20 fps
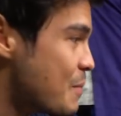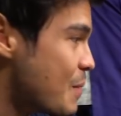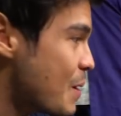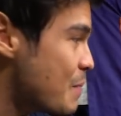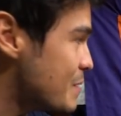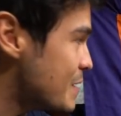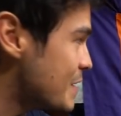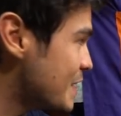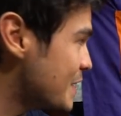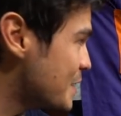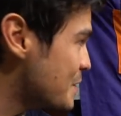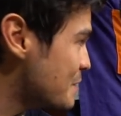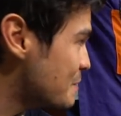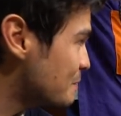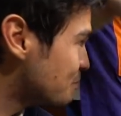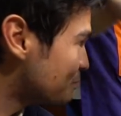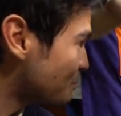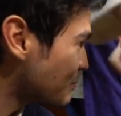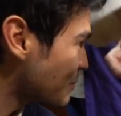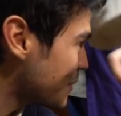Am I beating you?
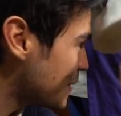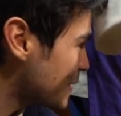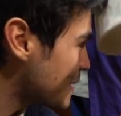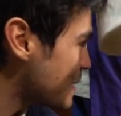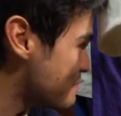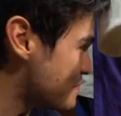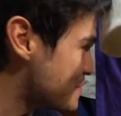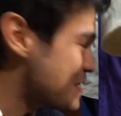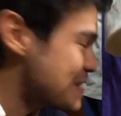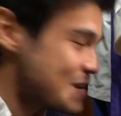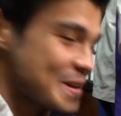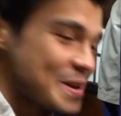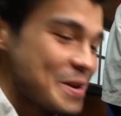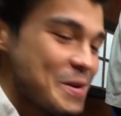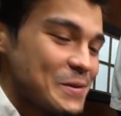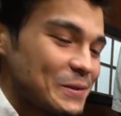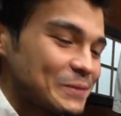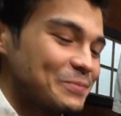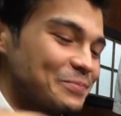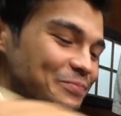I think I'm beating
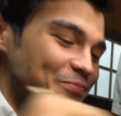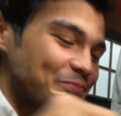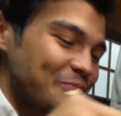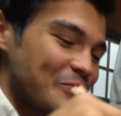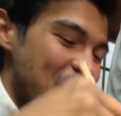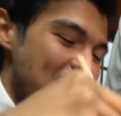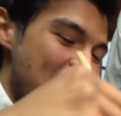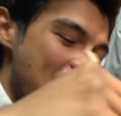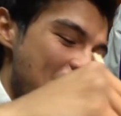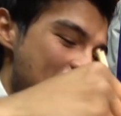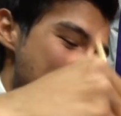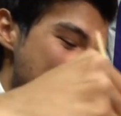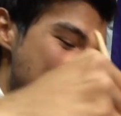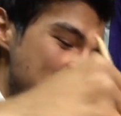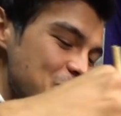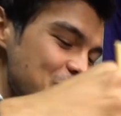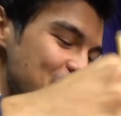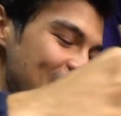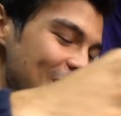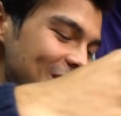you.
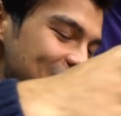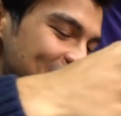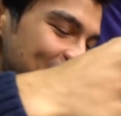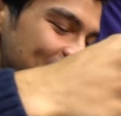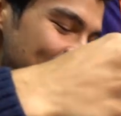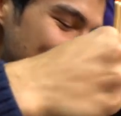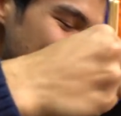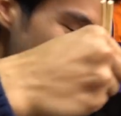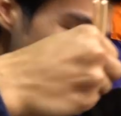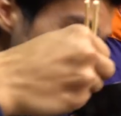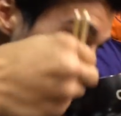I'm faster.